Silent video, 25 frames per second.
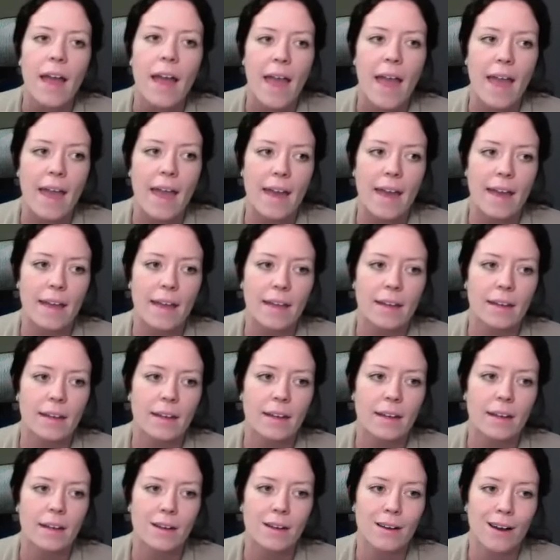and
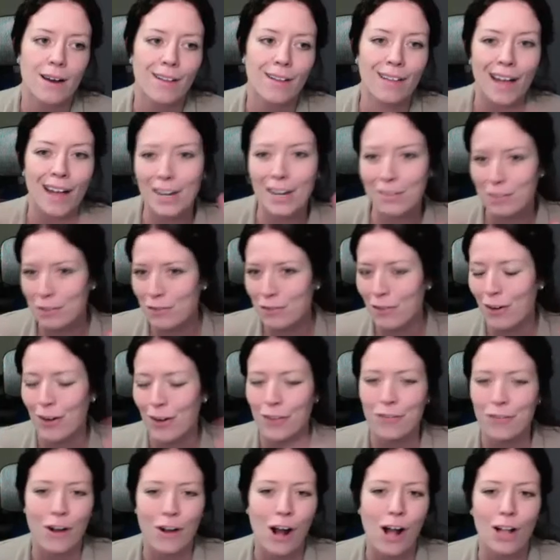a lot of you
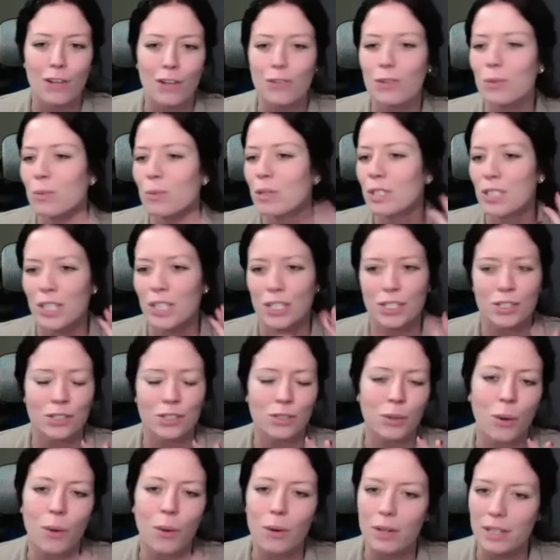voted for all of them, which is
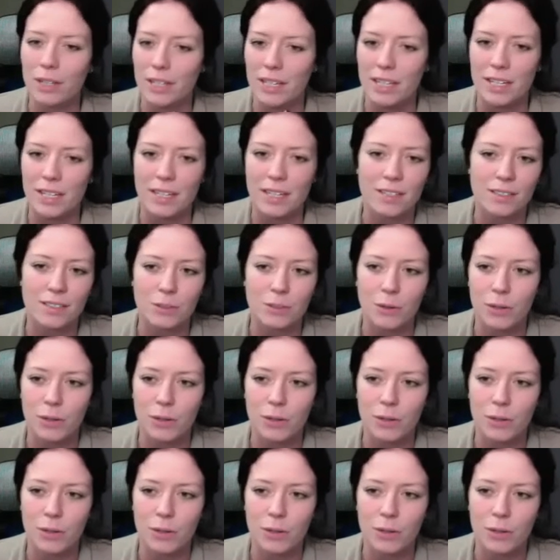totally